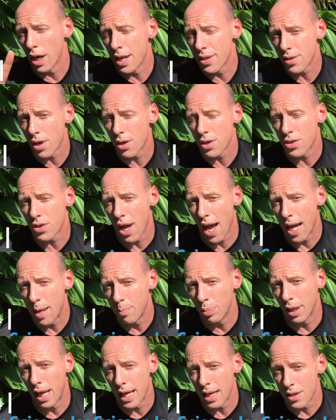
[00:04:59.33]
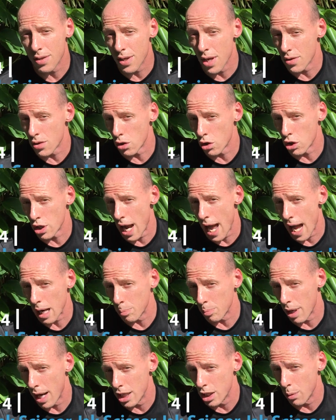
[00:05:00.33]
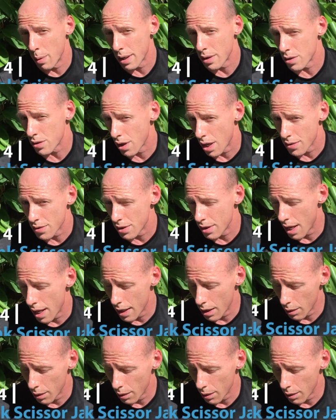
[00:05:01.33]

is our side plank scissor jack, brand new exercise today.